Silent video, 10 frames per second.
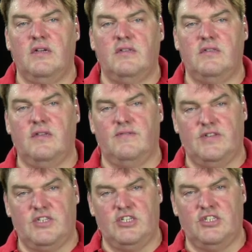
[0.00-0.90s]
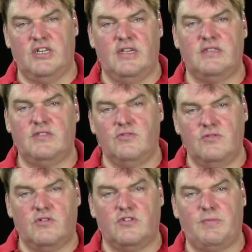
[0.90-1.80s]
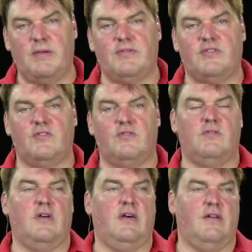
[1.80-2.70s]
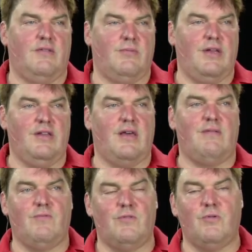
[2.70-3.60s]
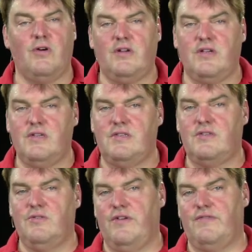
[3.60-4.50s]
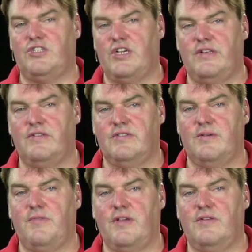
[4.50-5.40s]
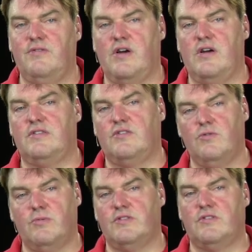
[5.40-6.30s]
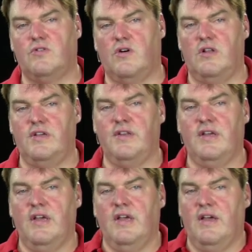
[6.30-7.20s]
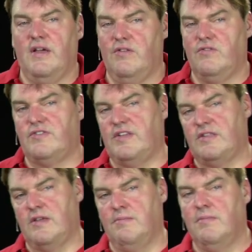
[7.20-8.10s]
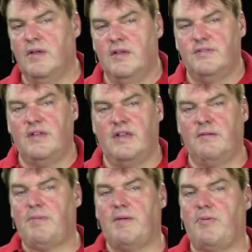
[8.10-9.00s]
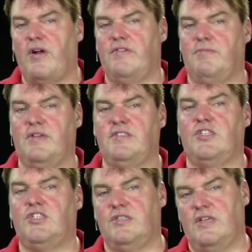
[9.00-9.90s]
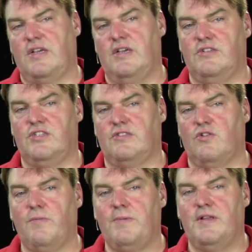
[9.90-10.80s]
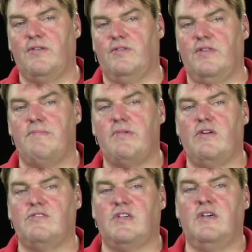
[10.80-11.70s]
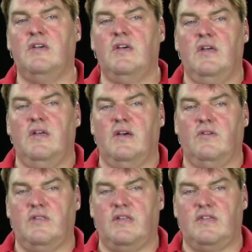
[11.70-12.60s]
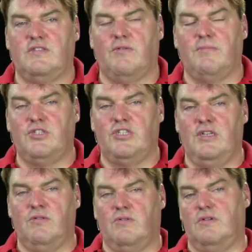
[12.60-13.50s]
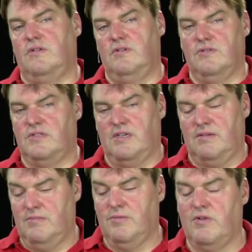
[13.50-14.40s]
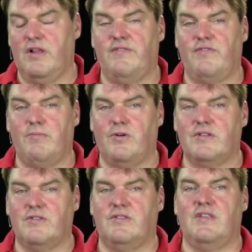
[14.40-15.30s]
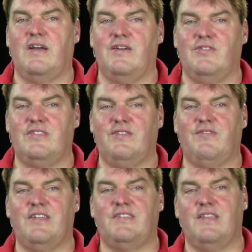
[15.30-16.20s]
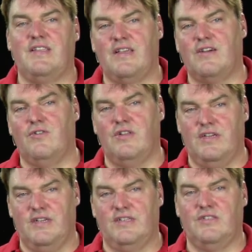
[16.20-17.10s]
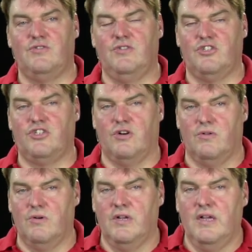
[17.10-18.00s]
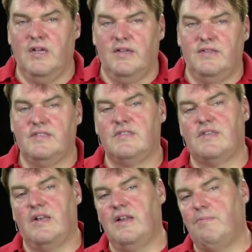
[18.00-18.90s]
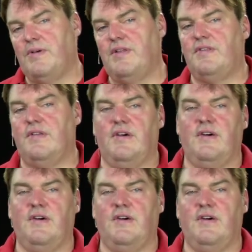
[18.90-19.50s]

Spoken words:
the invitation links to those people. So the way that would work is you have a chat or something and you ask who wants to call in, and you send them the link by private message, and they can just open it on their browser, on their desktop machine, or using mimoLive Reporter on their iOS device, and then they call into your show. This is a little bit